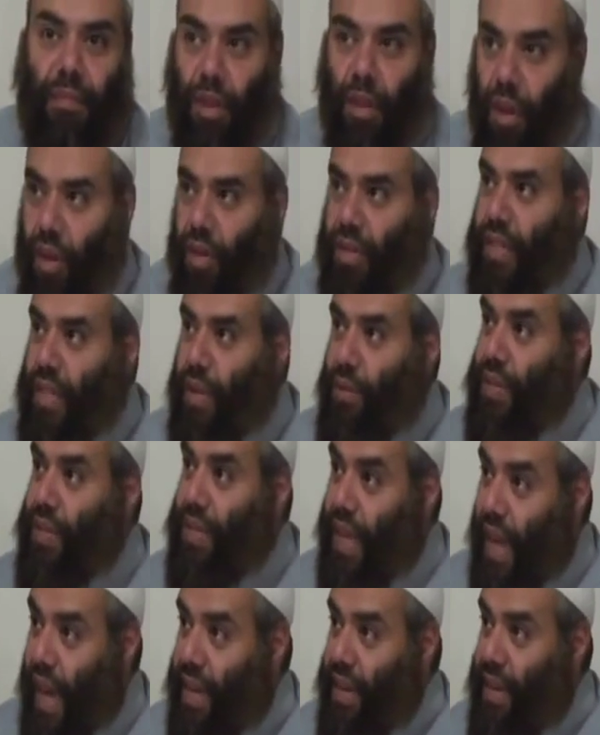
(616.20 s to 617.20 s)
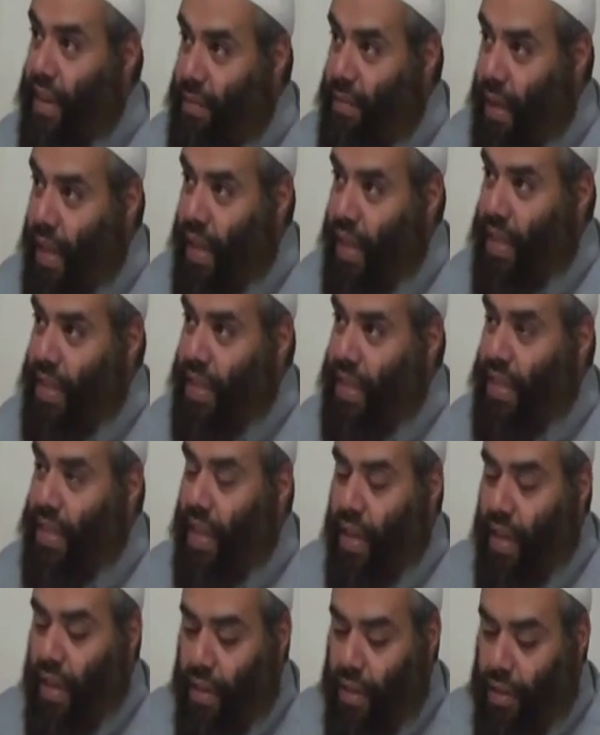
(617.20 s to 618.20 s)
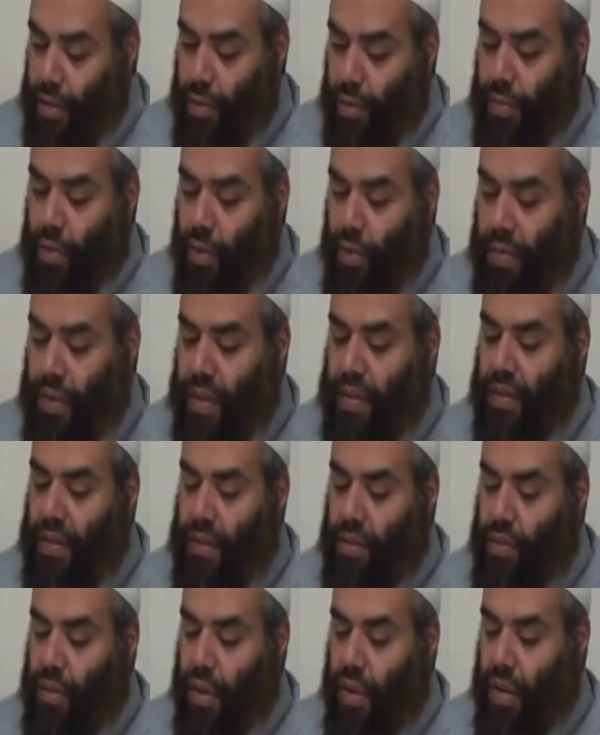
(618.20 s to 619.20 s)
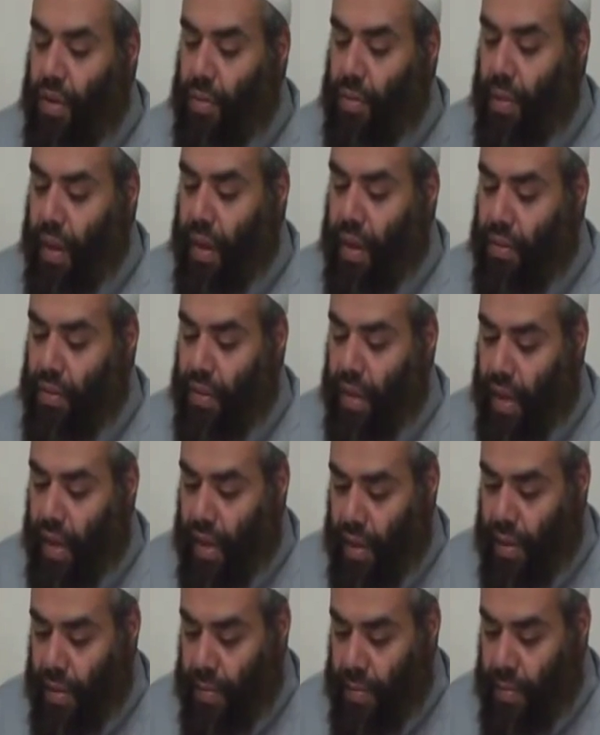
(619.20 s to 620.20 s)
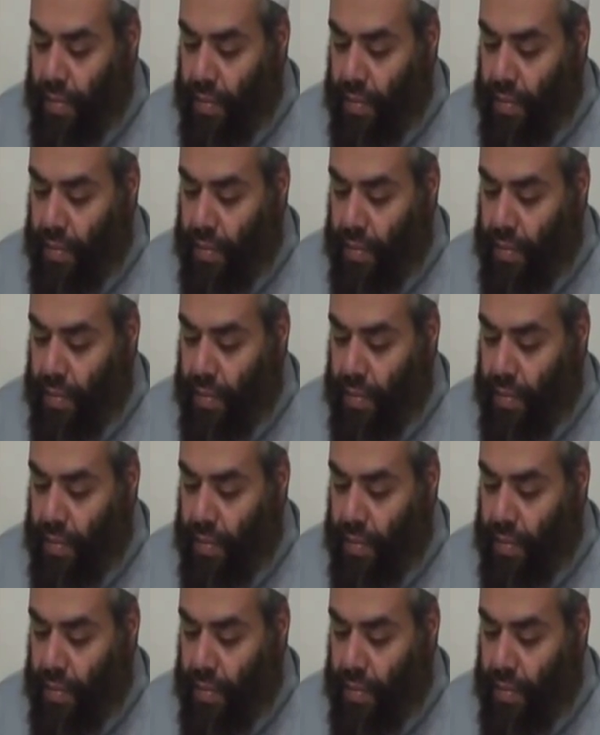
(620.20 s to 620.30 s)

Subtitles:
Because he was guided by this to be obedient to Allah subhanahu wa ta'ala.